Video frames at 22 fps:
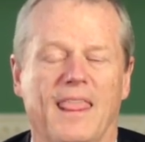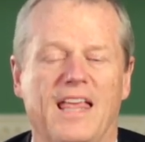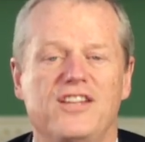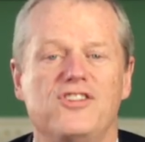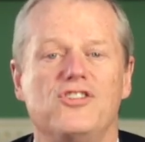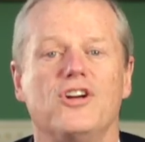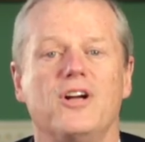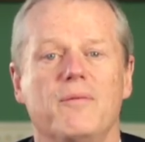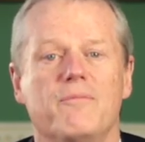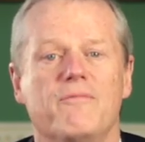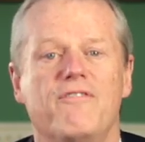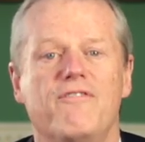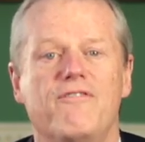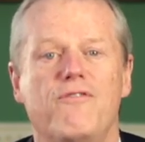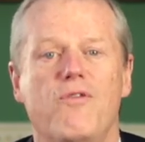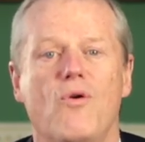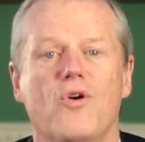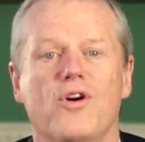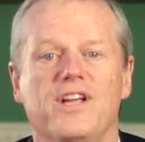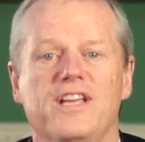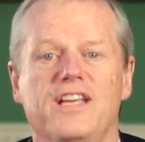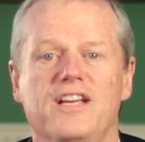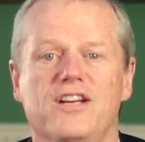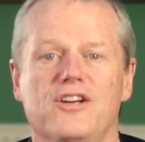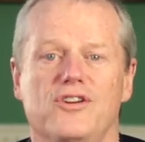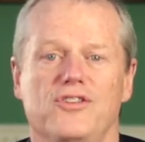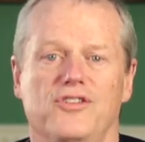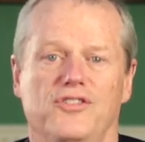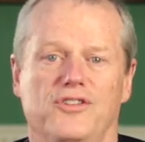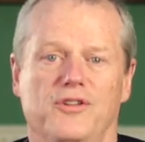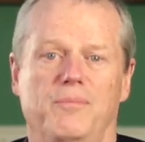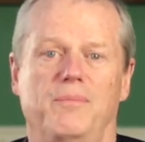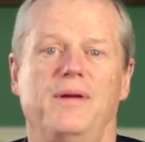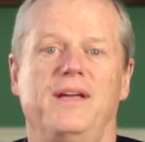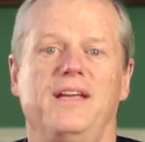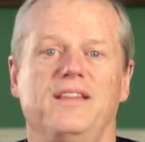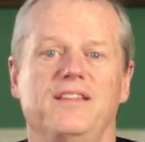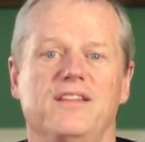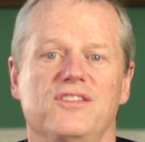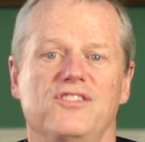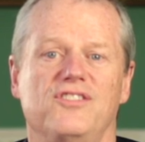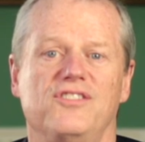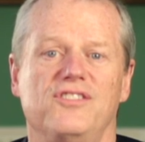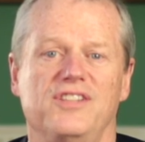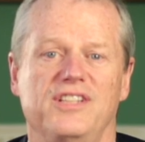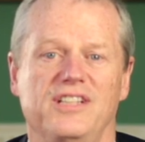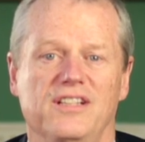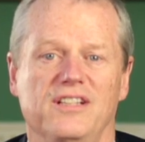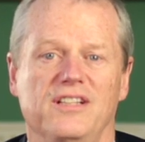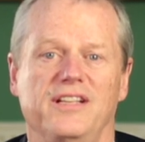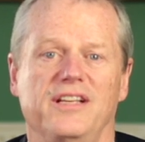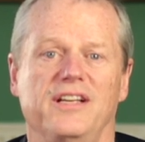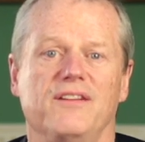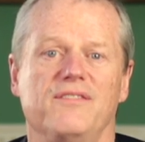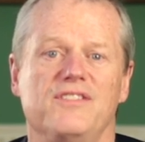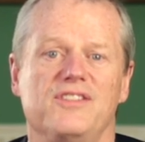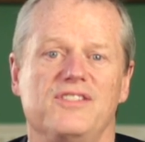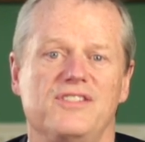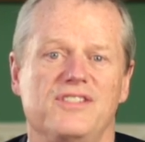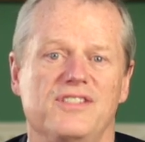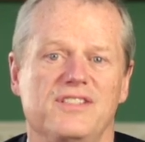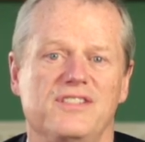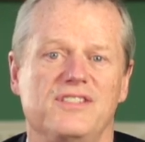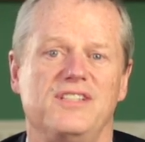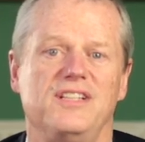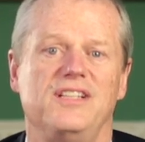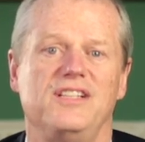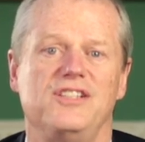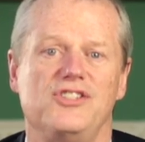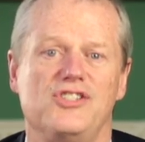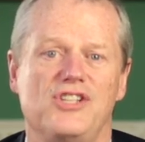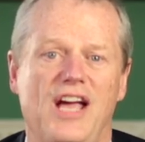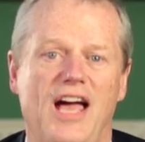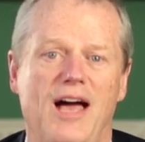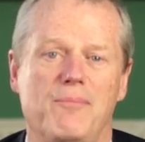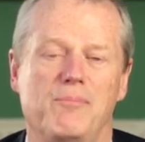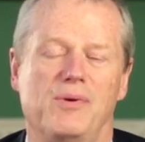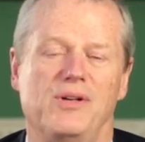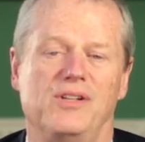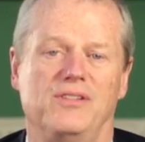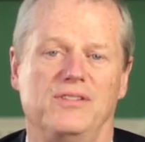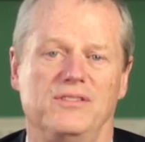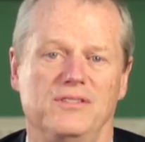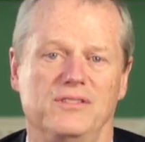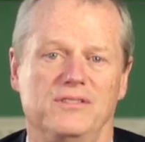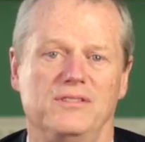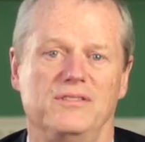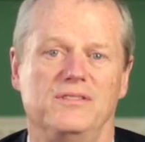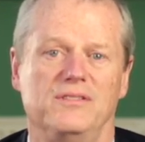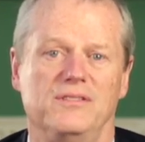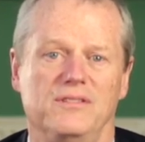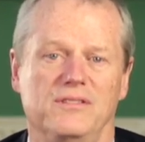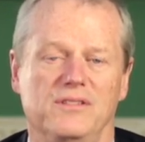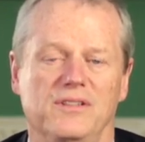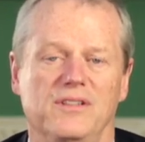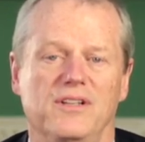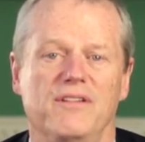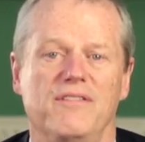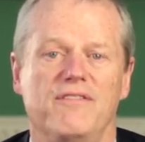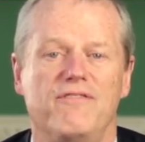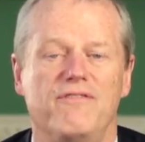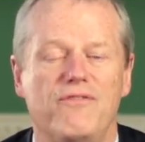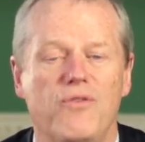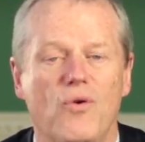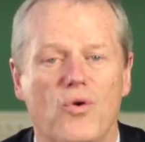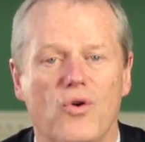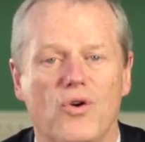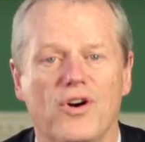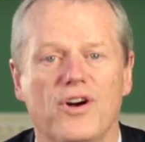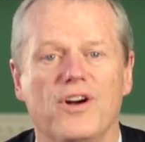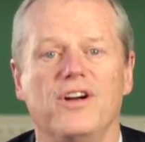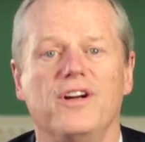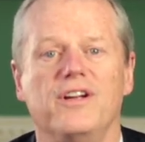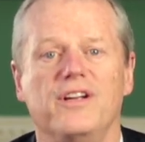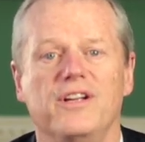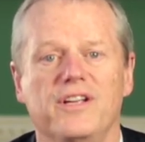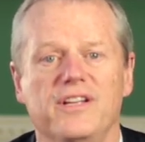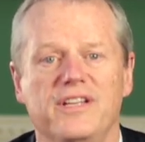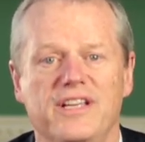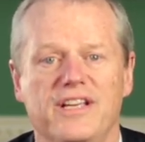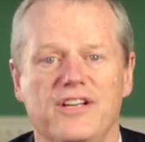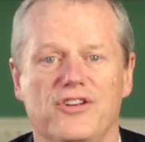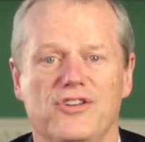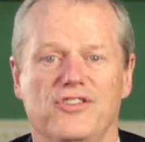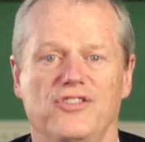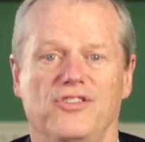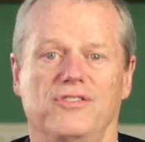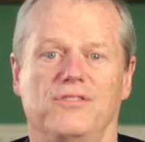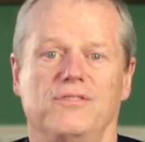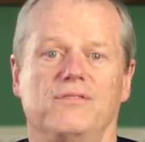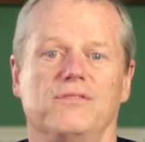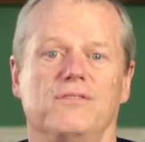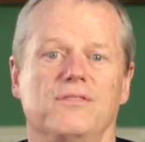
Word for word: It took him four years to paint the ceiling of the Sistine Chapel. Four years.